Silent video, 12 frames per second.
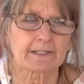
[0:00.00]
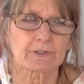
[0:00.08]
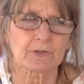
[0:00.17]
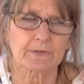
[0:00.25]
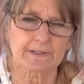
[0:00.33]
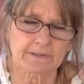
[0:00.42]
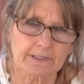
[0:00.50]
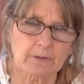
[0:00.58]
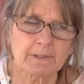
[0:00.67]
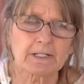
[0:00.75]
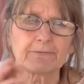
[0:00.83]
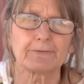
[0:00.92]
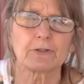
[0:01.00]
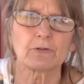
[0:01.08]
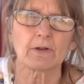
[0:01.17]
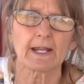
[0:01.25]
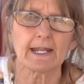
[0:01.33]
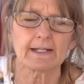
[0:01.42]
They're doing a little bit of food
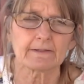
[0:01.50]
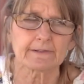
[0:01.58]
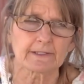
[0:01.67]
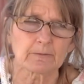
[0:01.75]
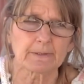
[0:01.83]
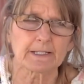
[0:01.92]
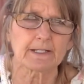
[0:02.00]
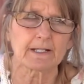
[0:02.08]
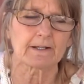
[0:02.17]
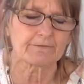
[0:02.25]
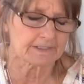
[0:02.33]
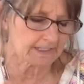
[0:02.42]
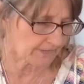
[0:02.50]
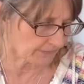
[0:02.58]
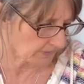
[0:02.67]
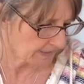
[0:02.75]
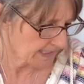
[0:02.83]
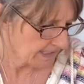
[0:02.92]
grade, a little bit of the
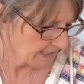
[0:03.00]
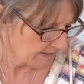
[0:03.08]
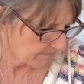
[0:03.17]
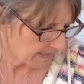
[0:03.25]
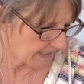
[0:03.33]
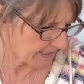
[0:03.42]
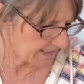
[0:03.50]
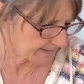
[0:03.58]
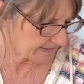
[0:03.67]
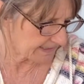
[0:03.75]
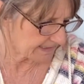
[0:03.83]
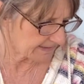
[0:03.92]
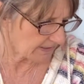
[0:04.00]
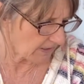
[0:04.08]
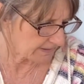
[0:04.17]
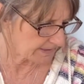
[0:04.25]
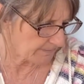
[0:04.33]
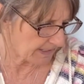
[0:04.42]
other, because it
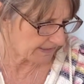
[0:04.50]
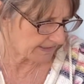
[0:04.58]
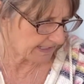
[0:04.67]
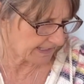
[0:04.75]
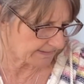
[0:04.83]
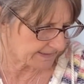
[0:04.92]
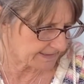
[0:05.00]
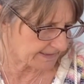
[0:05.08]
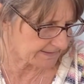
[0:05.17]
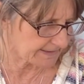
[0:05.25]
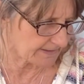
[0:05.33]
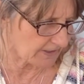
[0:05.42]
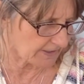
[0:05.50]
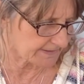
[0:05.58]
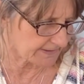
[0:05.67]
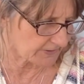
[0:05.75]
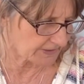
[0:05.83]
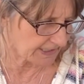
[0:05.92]
talks about inhaling dust can
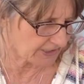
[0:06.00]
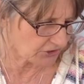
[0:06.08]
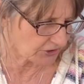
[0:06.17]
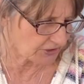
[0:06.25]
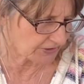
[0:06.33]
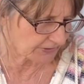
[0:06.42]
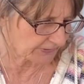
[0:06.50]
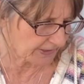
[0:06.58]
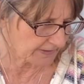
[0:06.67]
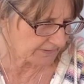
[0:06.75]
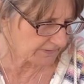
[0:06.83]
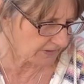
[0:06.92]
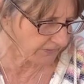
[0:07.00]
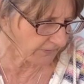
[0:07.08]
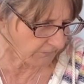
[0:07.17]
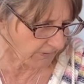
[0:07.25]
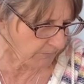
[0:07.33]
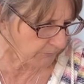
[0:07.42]
cause irritation to the lungs, nose,
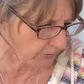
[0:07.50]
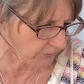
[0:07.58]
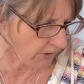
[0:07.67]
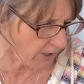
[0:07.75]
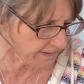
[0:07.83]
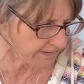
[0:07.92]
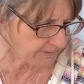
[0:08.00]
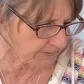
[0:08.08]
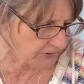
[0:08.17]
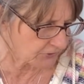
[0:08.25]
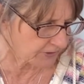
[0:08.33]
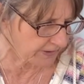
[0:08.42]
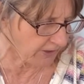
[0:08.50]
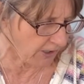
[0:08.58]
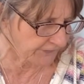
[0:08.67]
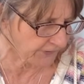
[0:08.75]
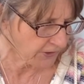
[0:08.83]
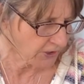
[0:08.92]
throat. Prolonged exposure can
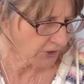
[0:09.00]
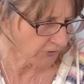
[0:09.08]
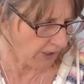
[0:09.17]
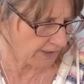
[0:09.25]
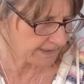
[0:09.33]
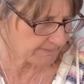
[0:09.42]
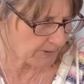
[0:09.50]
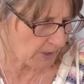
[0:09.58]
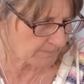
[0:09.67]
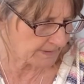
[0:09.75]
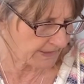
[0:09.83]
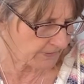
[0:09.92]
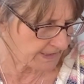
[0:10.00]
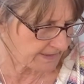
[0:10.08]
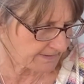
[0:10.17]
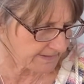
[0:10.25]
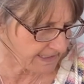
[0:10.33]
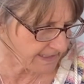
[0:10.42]
cause chronic pulmonary
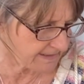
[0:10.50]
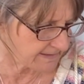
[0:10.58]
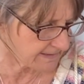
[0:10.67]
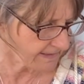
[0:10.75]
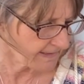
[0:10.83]
disease.